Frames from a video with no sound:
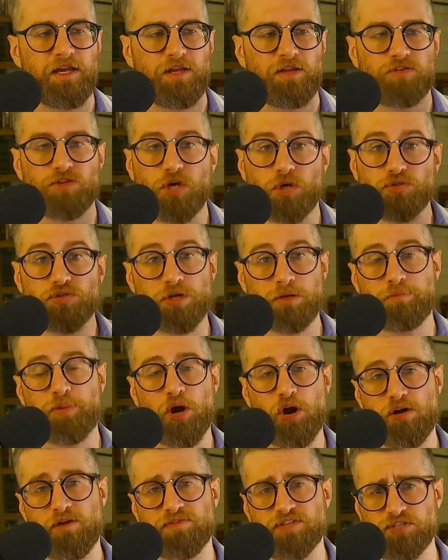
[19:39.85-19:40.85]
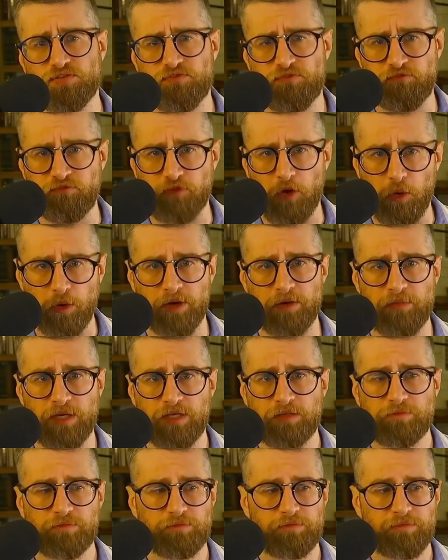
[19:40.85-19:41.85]
Those are part of its form.
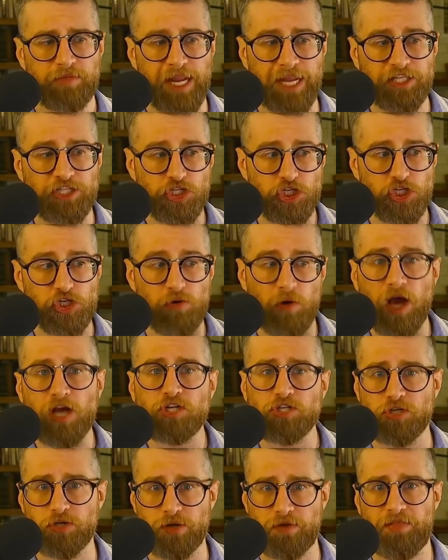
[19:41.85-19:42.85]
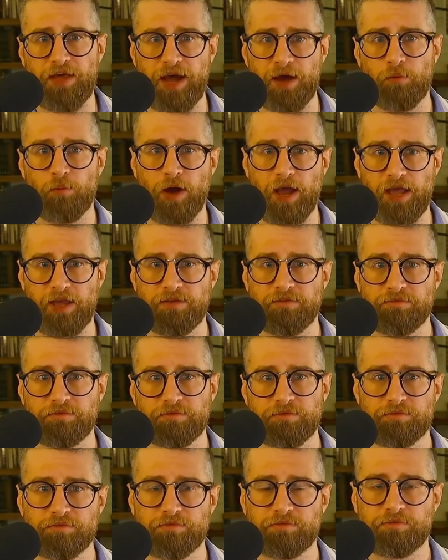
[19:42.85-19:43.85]
It's structured that way.
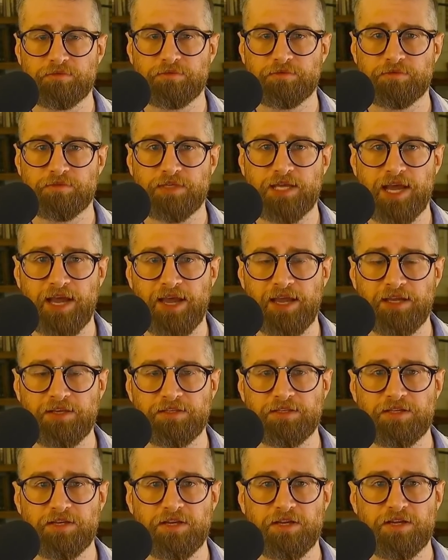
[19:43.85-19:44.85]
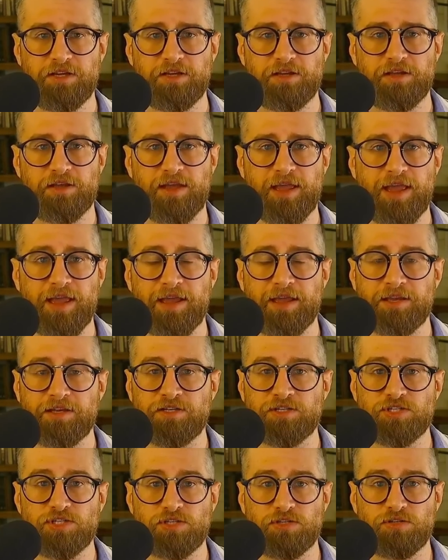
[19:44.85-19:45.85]
Okay?
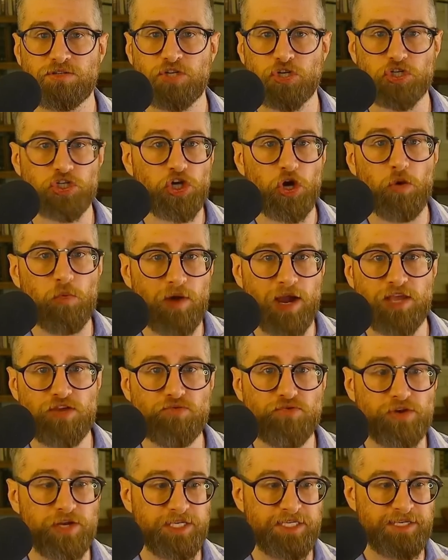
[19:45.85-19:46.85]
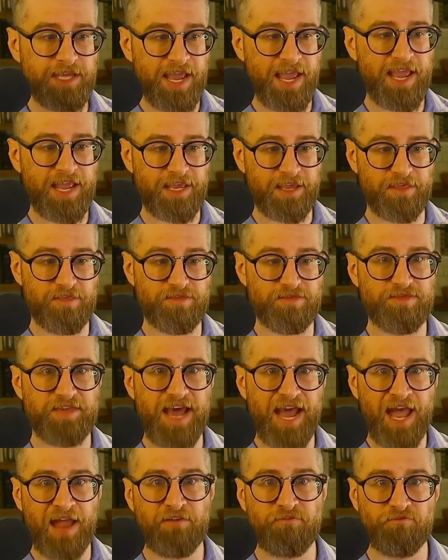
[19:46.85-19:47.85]
And there's no way you could take
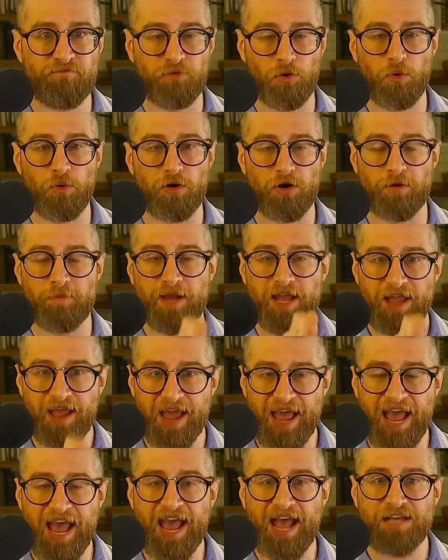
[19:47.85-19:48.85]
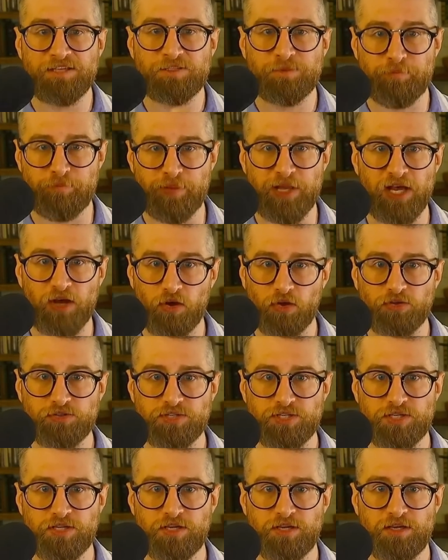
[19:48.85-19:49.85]
that form as
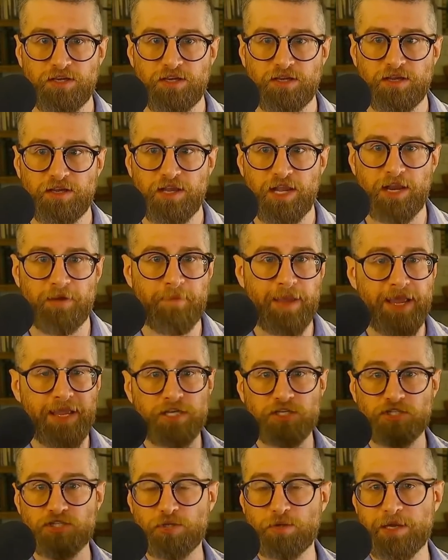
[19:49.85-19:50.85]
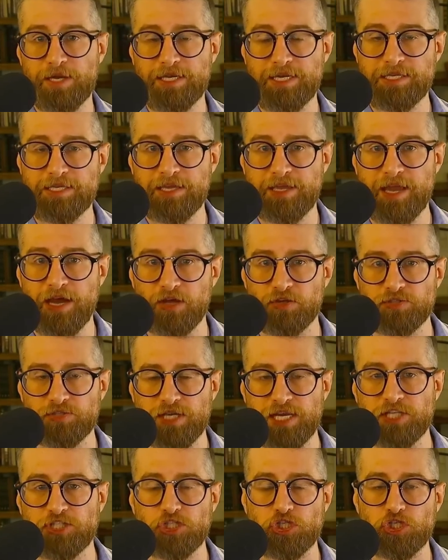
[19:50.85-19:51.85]
built and make it do anything else.
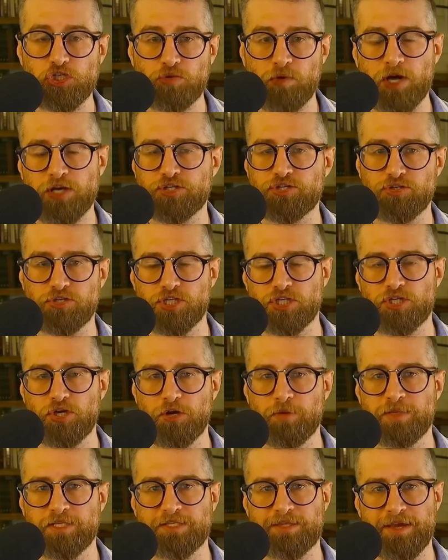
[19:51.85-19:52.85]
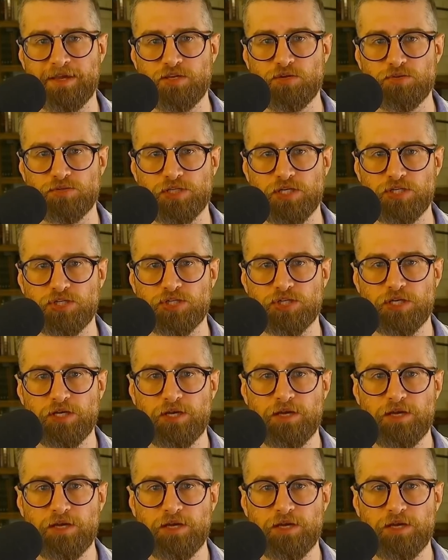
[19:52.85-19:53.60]
Its structure determines that usage.